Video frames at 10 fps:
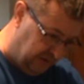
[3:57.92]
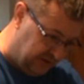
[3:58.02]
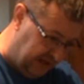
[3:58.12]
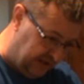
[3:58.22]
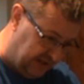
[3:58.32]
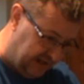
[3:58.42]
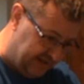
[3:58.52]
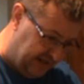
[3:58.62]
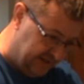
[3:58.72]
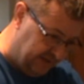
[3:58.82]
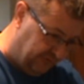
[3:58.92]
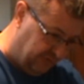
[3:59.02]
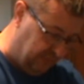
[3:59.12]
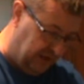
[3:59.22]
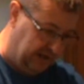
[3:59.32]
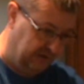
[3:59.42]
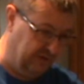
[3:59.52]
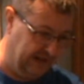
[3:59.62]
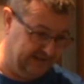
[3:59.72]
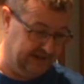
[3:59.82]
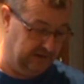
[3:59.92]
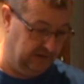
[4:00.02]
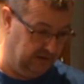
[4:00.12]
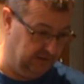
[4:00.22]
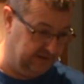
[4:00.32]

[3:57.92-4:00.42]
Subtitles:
used to get designs in from like Recteller,